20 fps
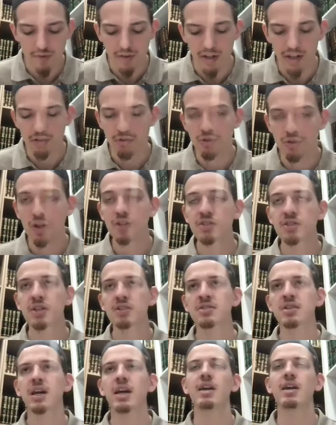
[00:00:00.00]
Right? Just
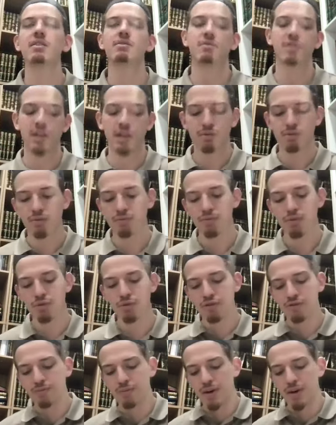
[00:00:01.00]
as I can
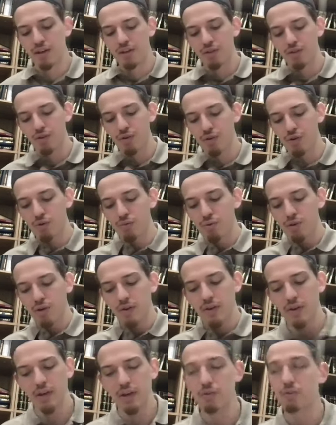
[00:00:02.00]
remove my thobe
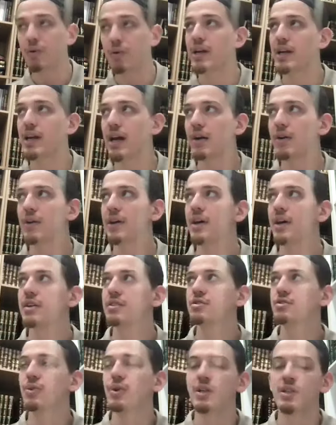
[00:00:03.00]
right now.
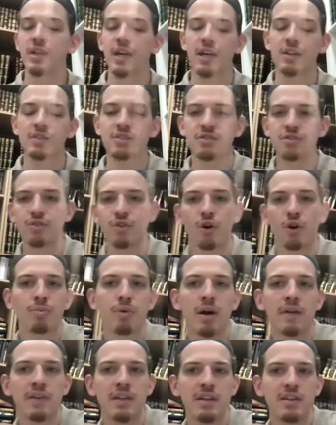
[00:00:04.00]
So he takes his
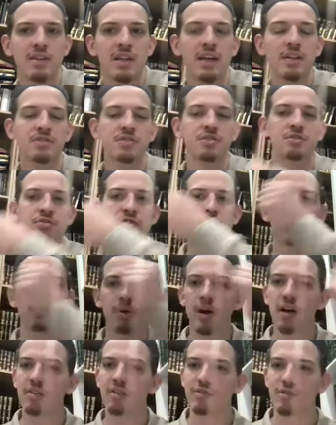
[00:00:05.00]
thobe off and he takes his
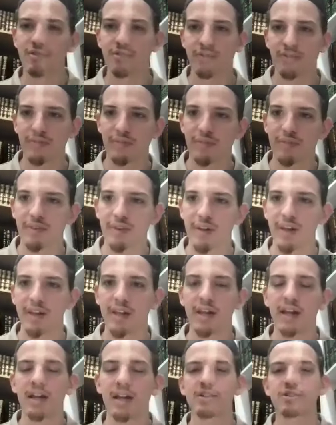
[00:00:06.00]
thobe off.
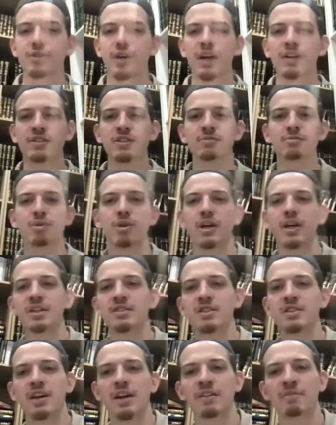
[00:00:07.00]
Right? So he has his book. He
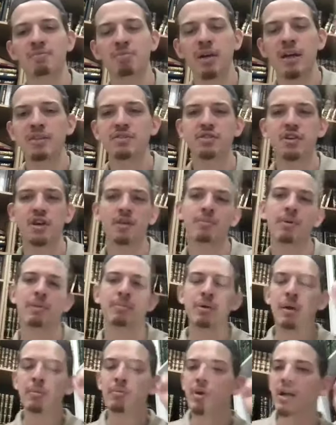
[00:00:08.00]
said, I've placed all my
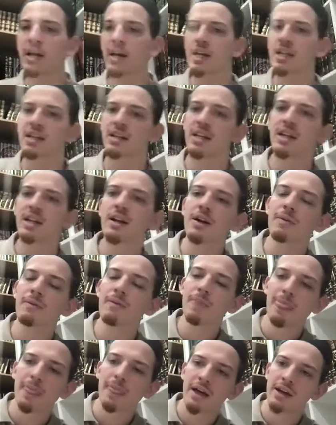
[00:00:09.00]
proper aqidah in here,
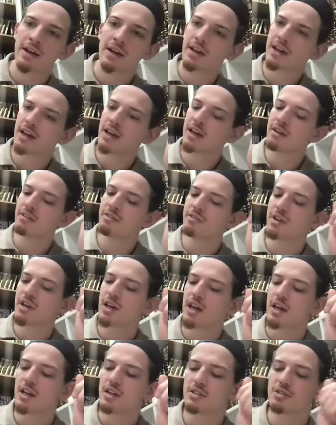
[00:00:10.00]
and I have
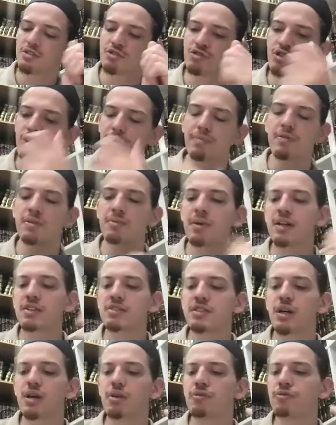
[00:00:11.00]
stripped
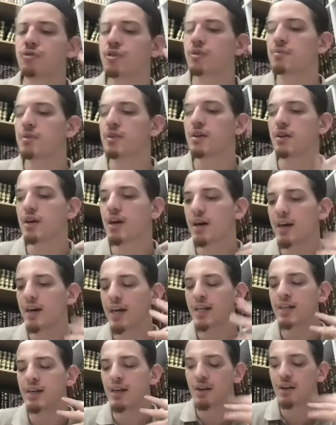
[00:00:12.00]
myself from the
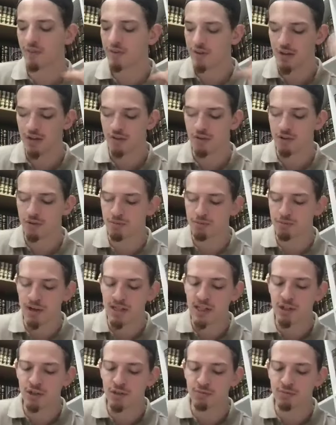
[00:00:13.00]
aqidah of my
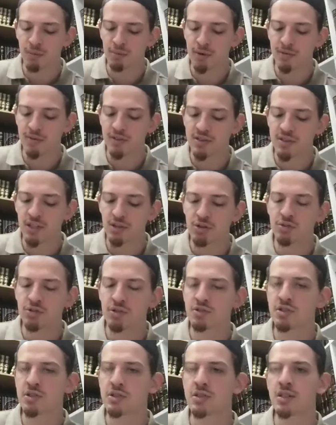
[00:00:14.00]
teacher, my previous teachers,
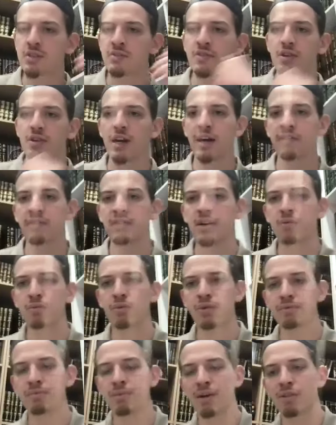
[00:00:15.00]
just as I have done
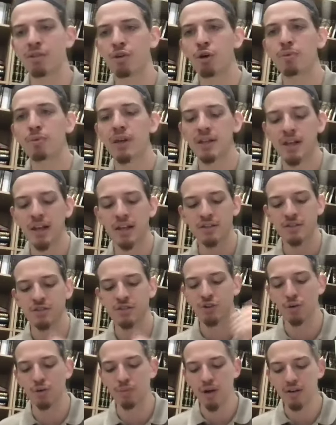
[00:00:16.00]
with my thobe, and he takes
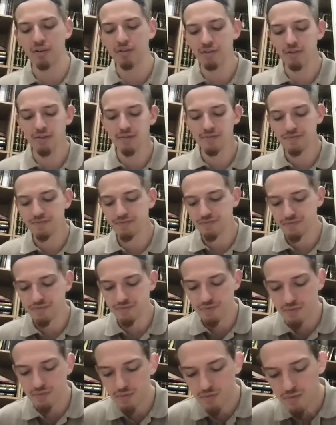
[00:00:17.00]
his thobe off.
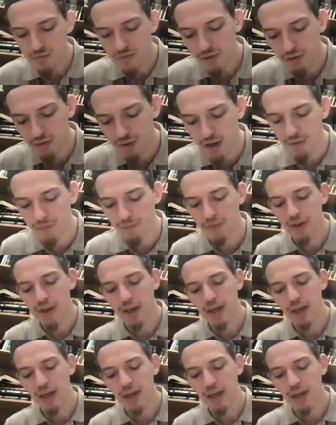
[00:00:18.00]
Right?